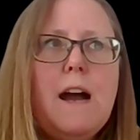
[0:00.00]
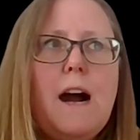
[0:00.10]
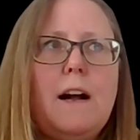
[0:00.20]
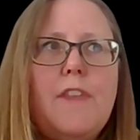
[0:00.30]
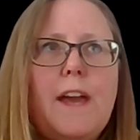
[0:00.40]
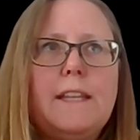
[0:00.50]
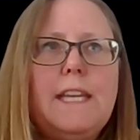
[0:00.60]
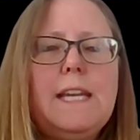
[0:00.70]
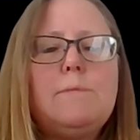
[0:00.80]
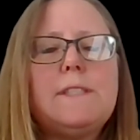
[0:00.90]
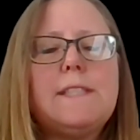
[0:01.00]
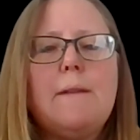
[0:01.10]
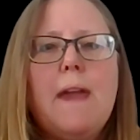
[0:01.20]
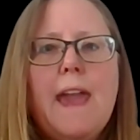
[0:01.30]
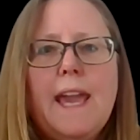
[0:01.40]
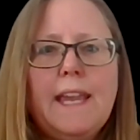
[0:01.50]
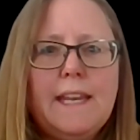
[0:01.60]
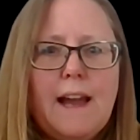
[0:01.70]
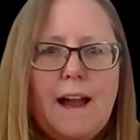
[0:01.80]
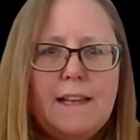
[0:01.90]
uh, that keeps them
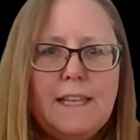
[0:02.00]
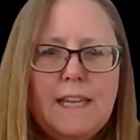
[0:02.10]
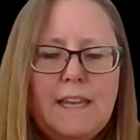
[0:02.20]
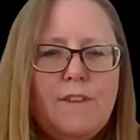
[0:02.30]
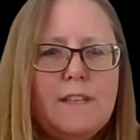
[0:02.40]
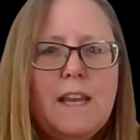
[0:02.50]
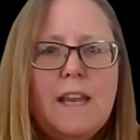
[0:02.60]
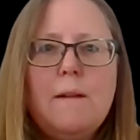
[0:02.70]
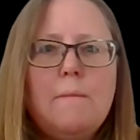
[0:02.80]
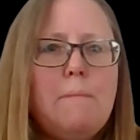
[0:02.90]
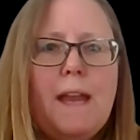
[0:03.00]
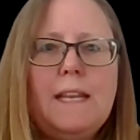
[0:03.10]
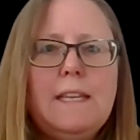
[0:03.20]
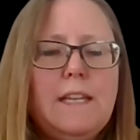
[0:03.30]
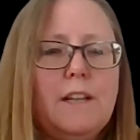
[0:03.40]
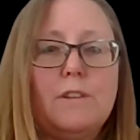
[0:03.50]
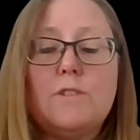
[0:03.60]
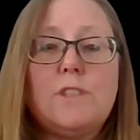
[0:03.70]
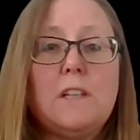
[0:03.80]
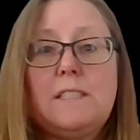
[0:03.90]
hanging on even many
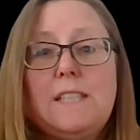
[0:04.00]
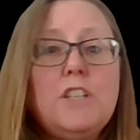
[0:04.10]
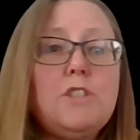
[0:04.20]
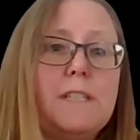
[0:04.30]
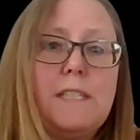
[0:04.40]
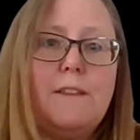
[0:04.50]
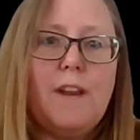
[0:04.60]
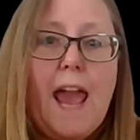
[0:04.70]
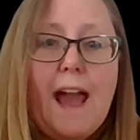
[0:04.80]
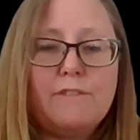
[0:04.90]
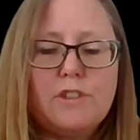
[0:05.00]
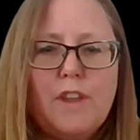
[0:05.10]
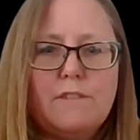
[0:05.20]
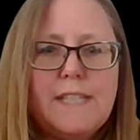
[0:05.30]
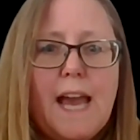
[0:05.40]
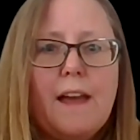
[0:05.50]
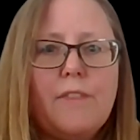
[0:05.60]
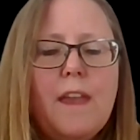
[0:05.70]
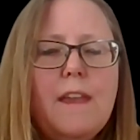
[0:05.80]
years, centuries even after their death.